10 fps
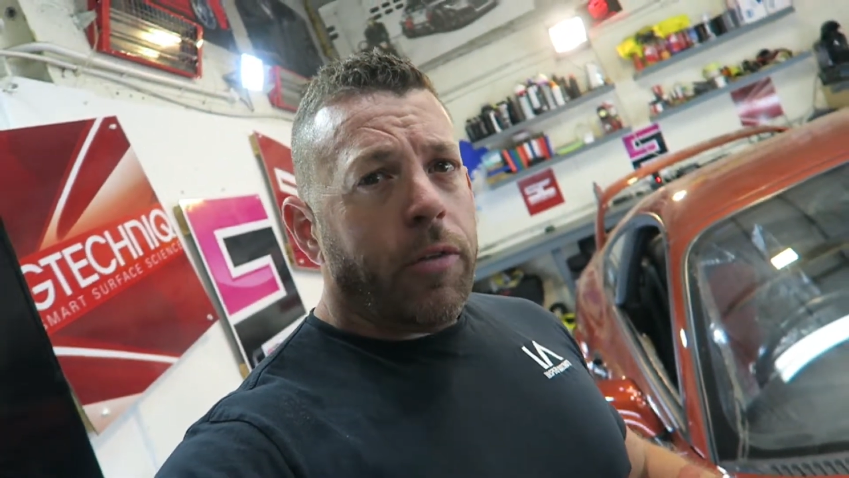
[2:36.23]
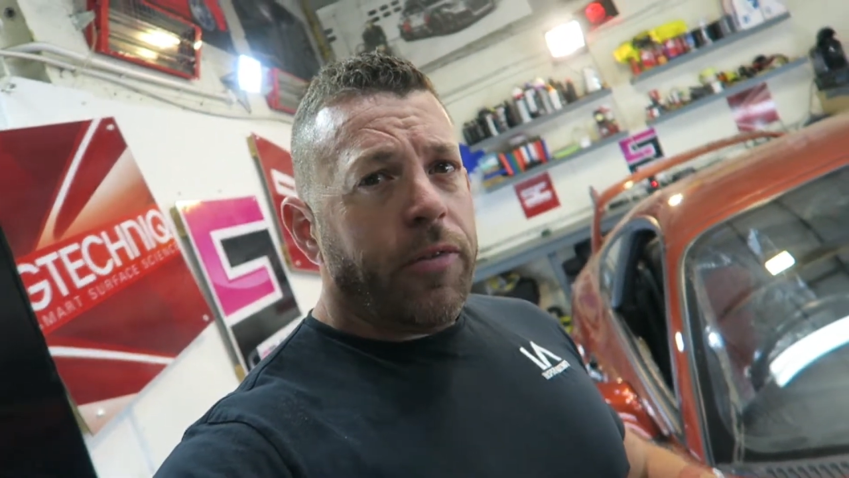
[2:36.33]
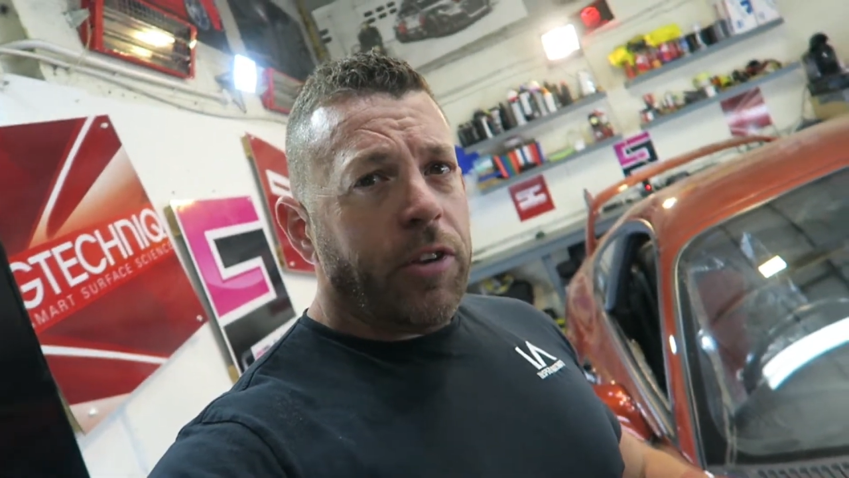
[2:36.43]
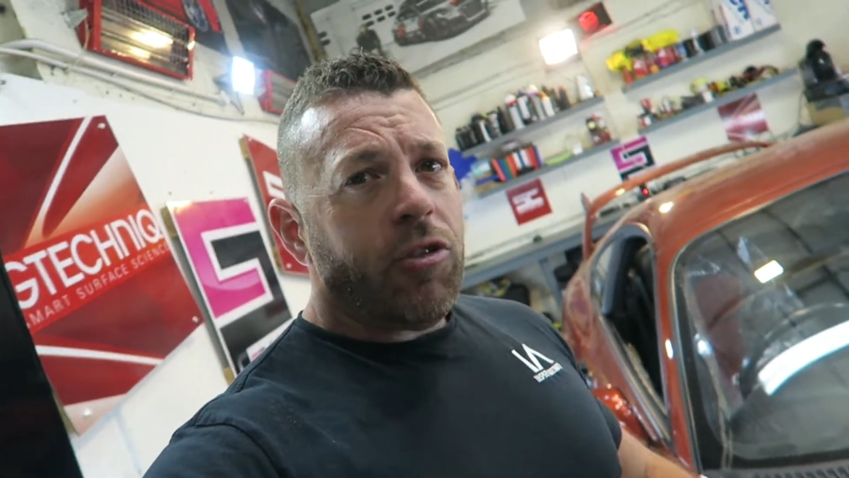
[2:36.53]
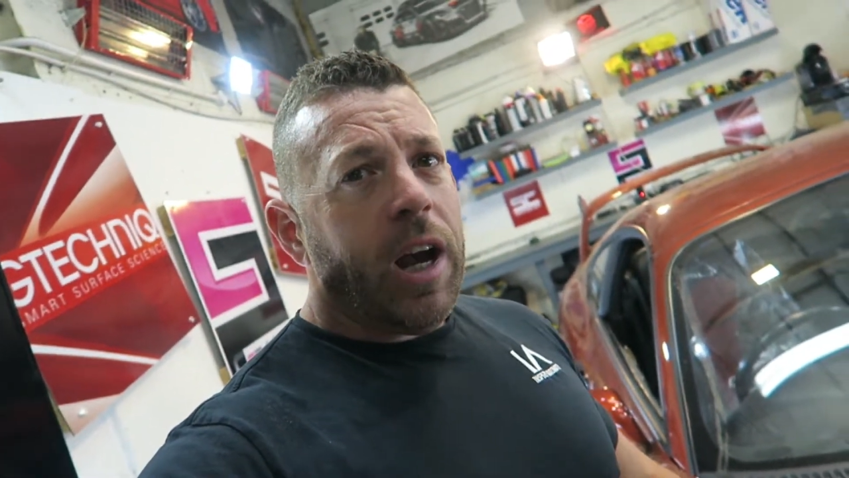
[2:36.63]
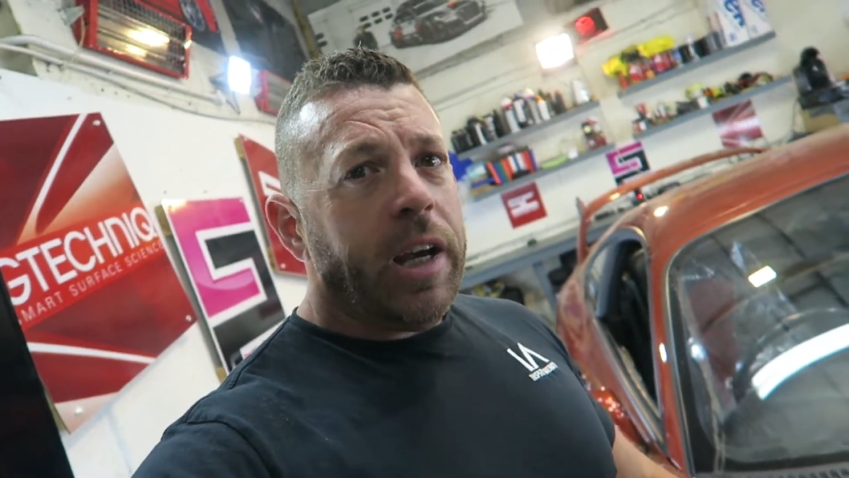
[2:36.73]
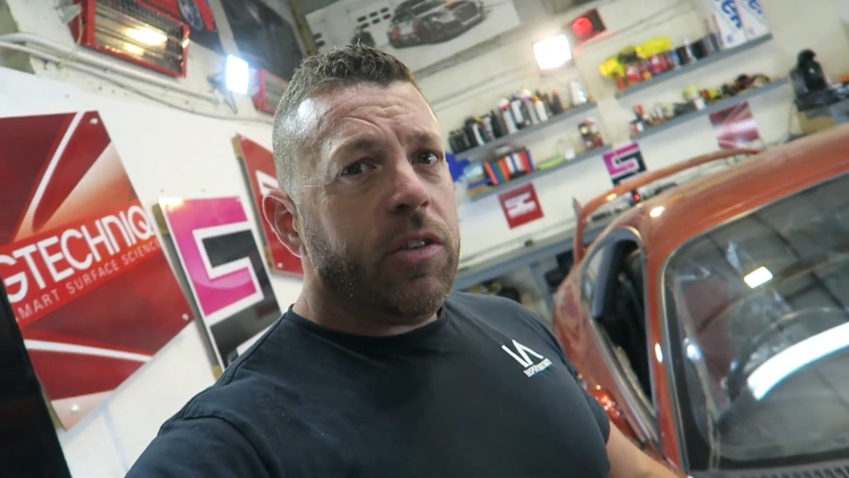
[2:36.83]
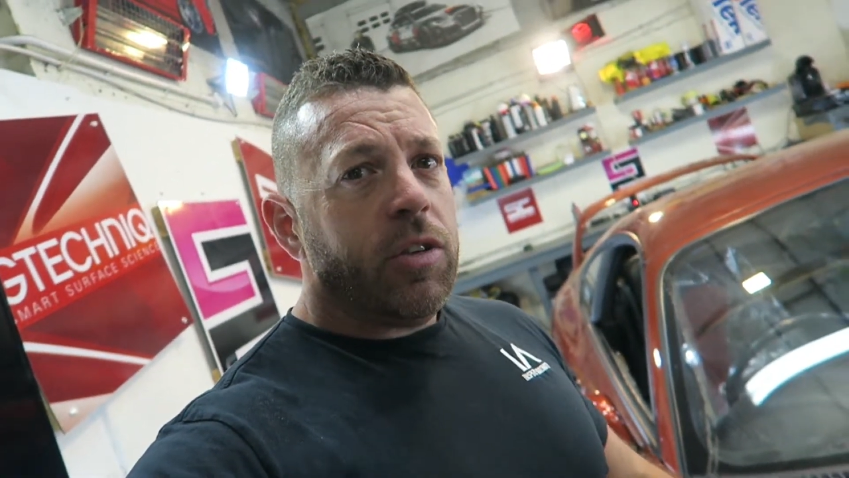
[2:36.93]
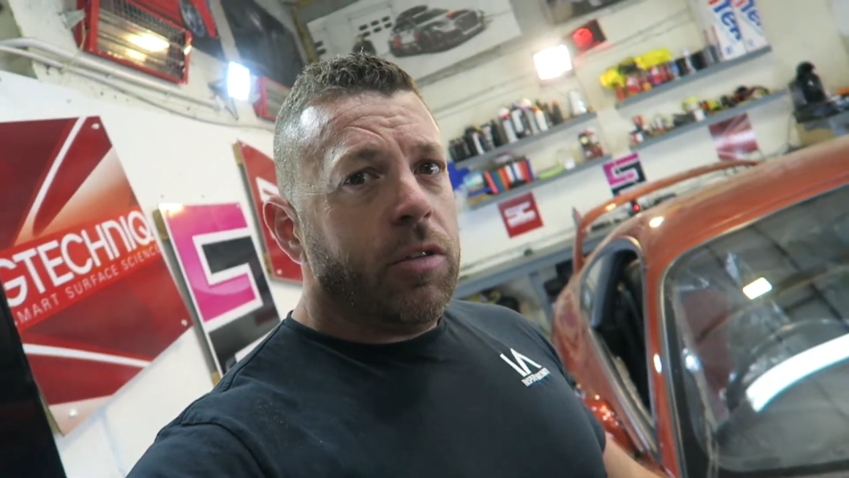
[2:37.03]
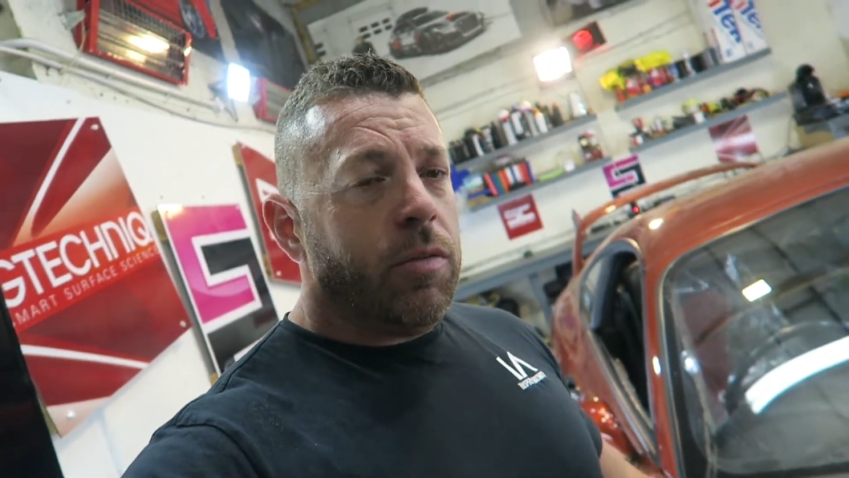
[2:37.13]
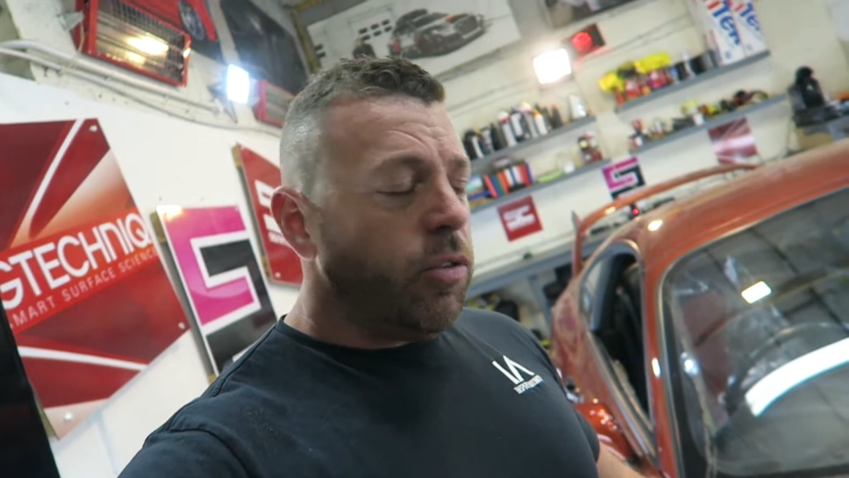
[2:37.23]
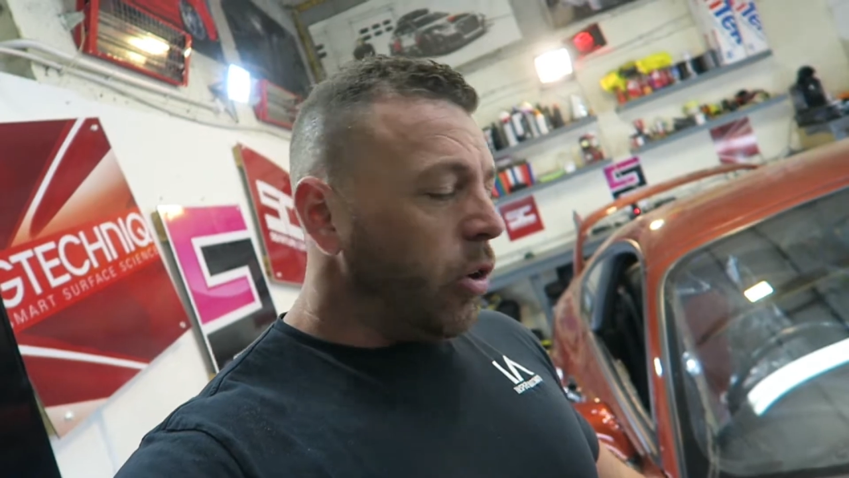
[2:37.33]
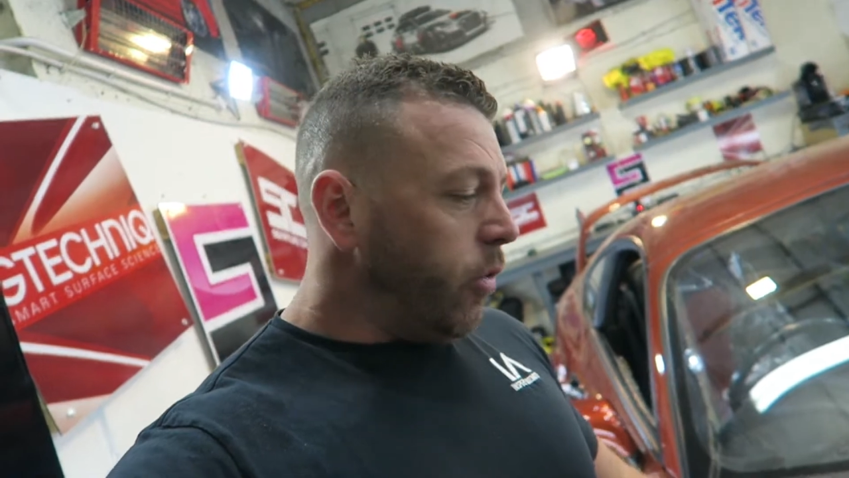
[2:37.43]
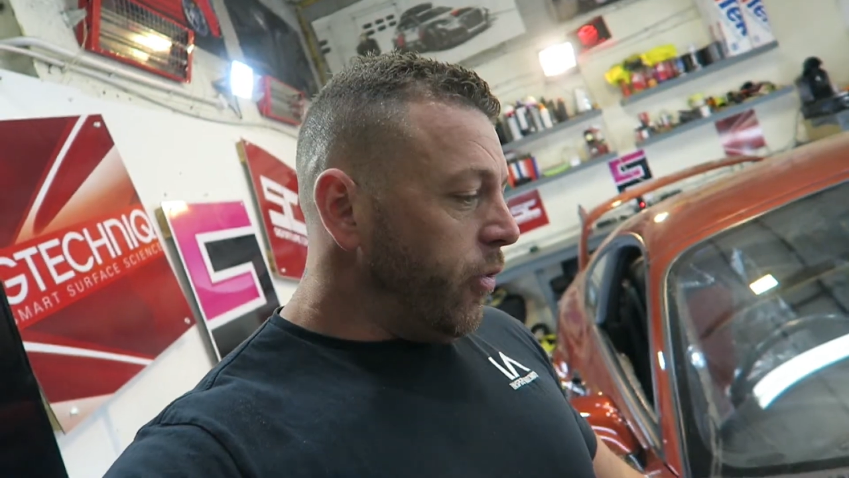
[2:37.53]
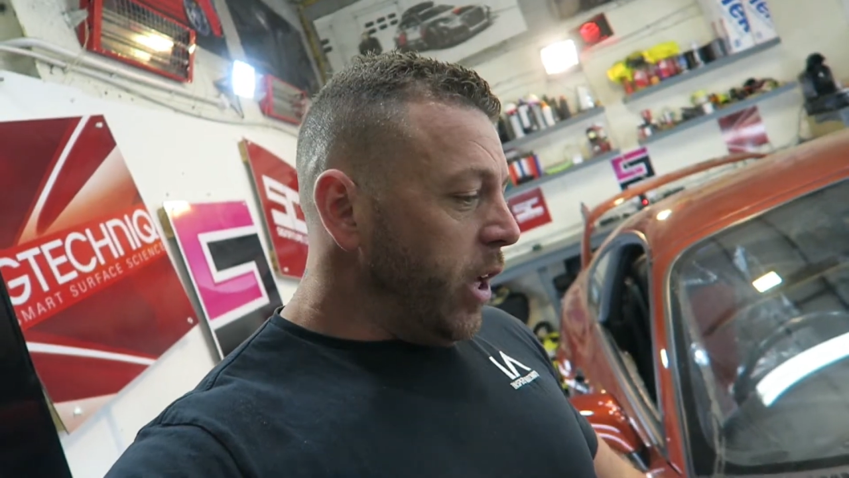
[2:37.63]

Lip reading: of fish eyes and sort